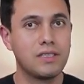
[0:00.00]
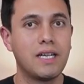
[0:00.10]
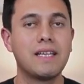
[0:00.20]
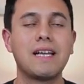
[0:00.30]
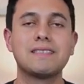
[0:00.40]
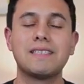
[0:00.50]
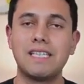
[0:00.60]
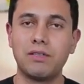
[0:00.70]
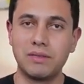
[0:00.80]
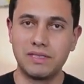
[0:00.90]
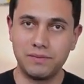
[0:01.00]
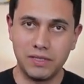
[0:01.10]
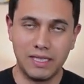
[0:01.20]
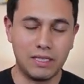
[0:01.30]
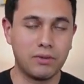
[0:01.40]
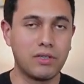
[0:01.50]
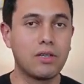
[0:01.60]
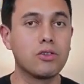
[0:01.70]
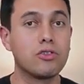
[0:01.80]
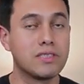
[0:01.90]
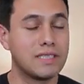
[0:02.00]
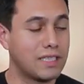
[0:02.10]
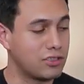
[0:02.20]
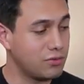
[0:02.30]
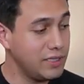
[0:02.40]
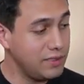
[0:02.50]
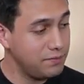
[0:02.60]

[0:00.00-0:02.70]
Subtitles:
That's the sequence. And then we're going to go to the second string.